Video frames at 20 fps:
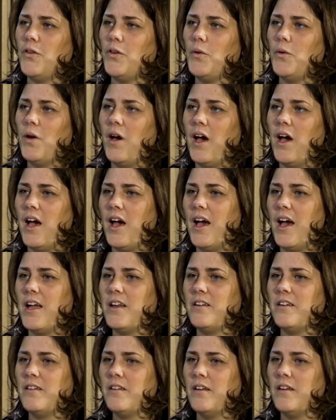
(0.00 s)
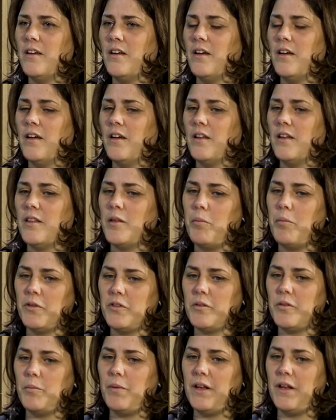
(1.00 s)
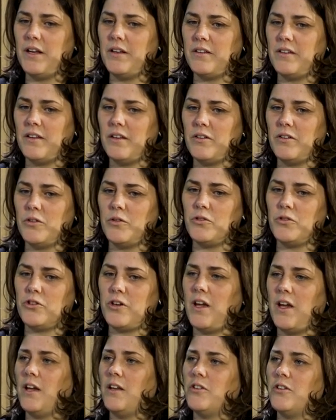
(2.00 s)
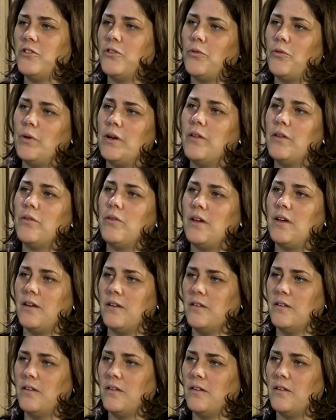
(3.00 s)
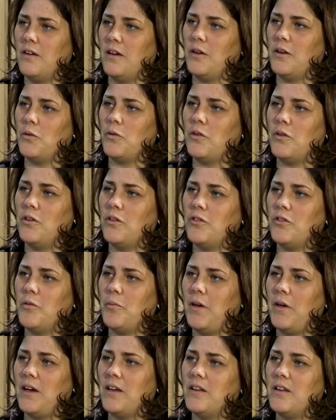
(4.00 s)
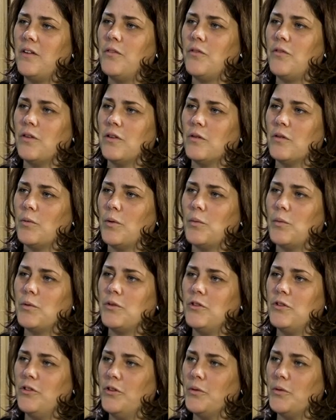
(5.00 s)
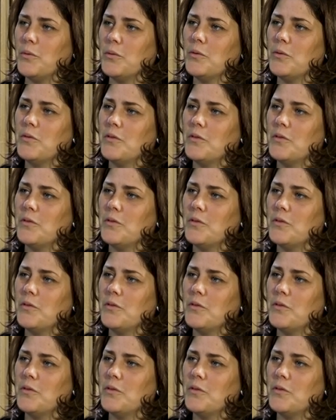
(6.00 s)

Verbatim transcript: you had the possibility to change three things in order to make a difference, what would you do?